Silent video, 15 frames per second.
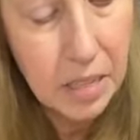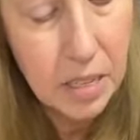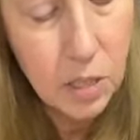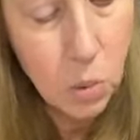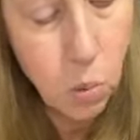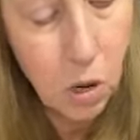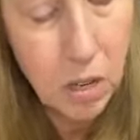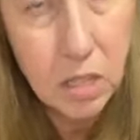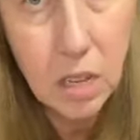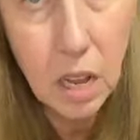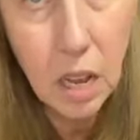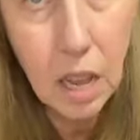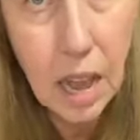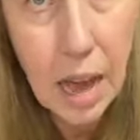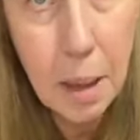But this
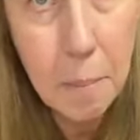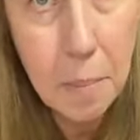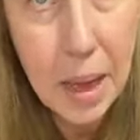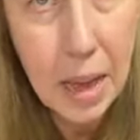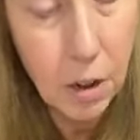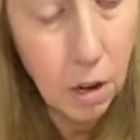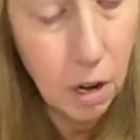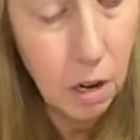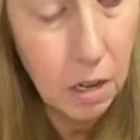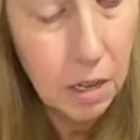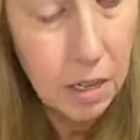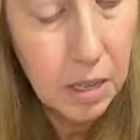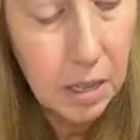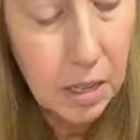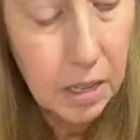works a lot
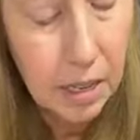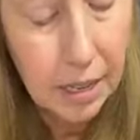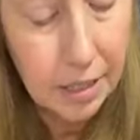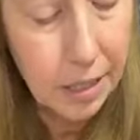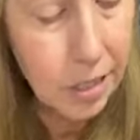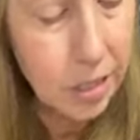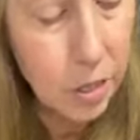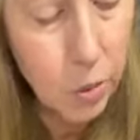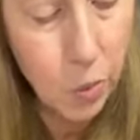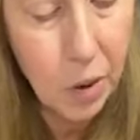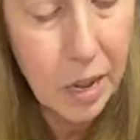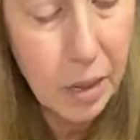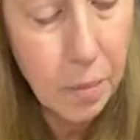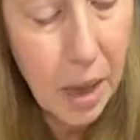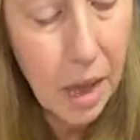better, and you
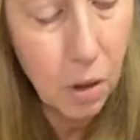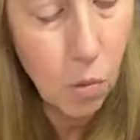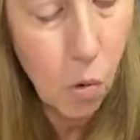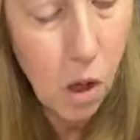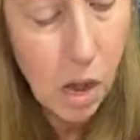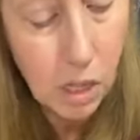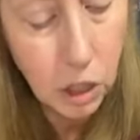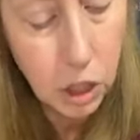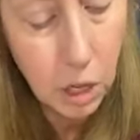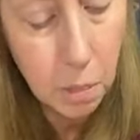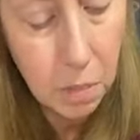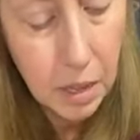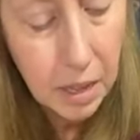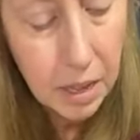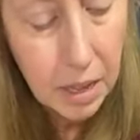just wring them out and
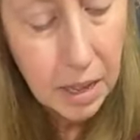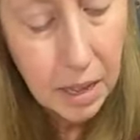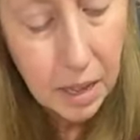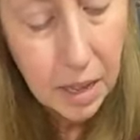wash them,